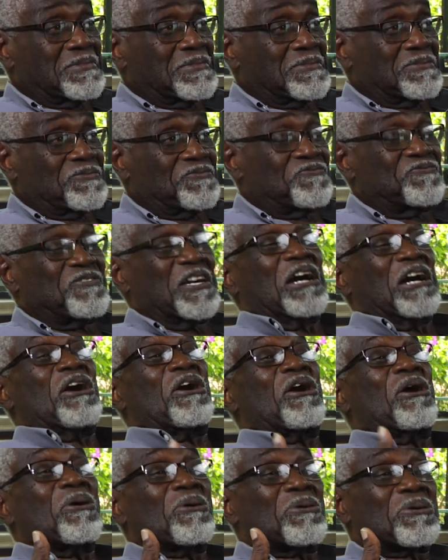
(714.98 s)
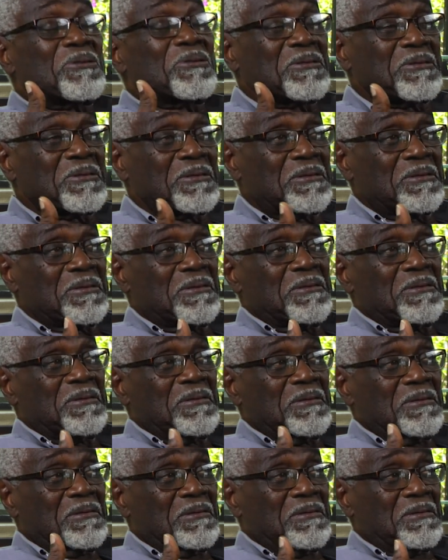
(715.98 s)
figure out
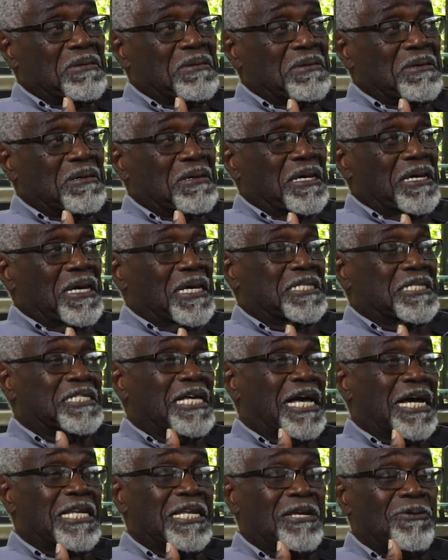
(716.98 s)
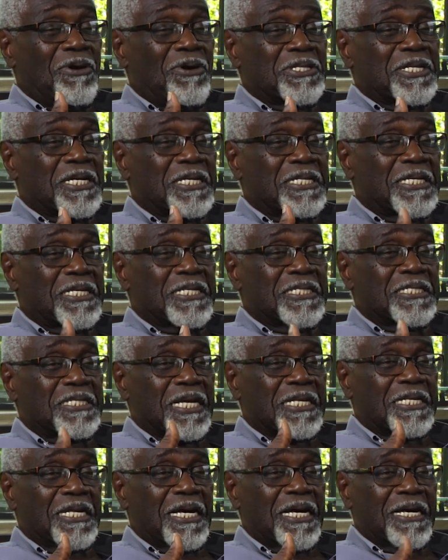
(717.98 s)
exactly what it is
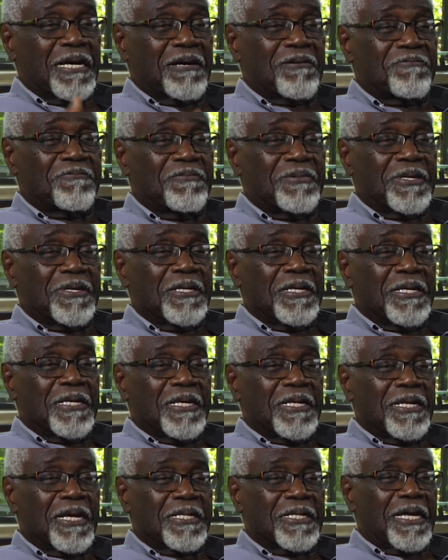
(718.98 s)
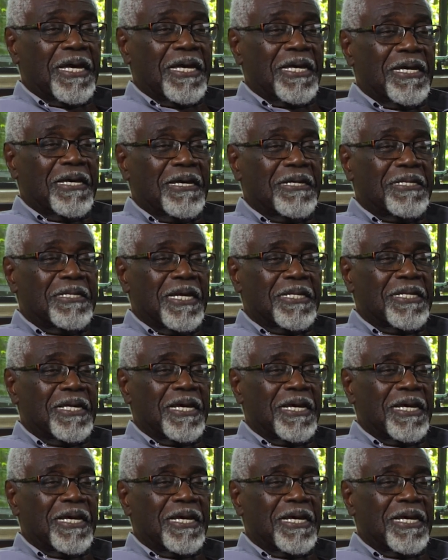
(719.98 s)
that I have be, that I that